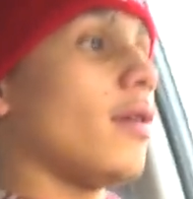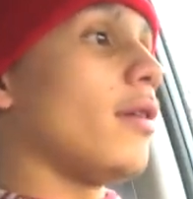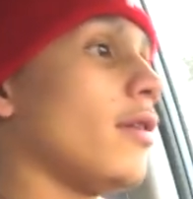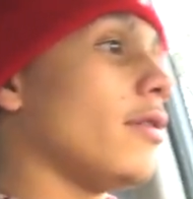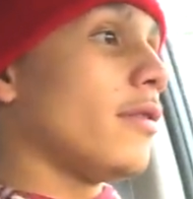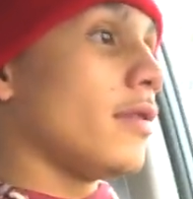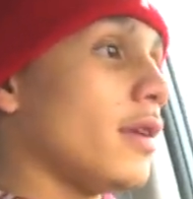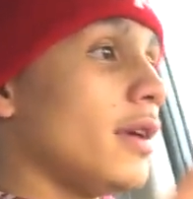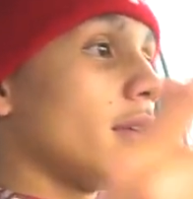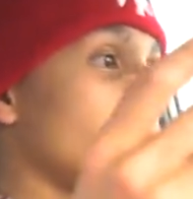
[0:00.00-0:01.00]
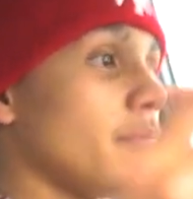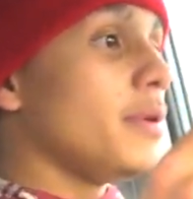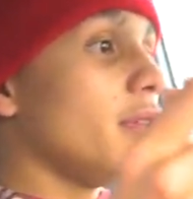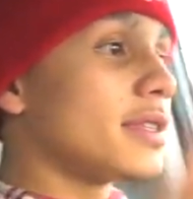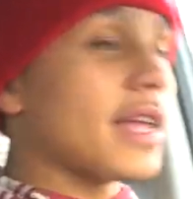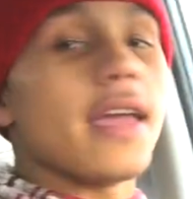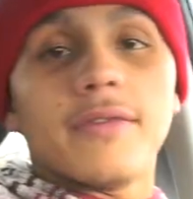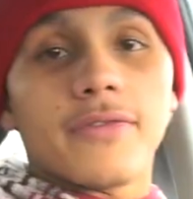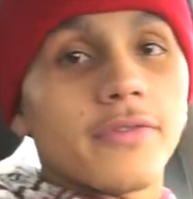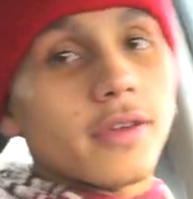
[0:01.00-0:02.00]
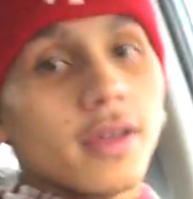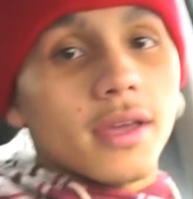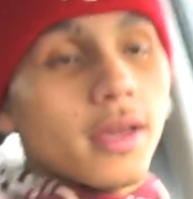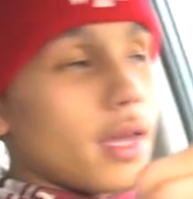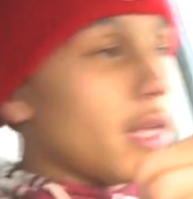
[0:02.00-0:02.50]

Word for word: to be to be safe. Yes.